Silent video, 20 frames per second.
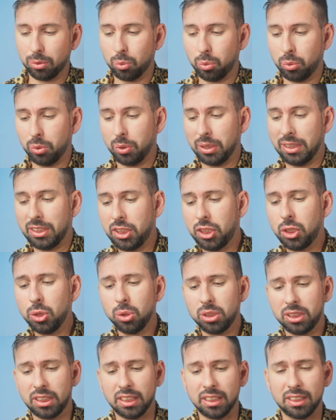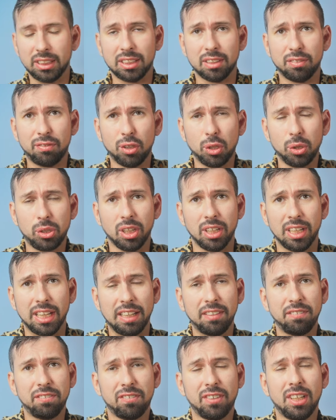reducing the focal
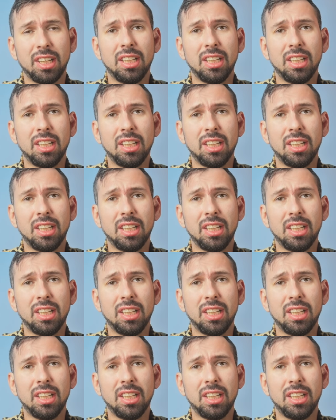length,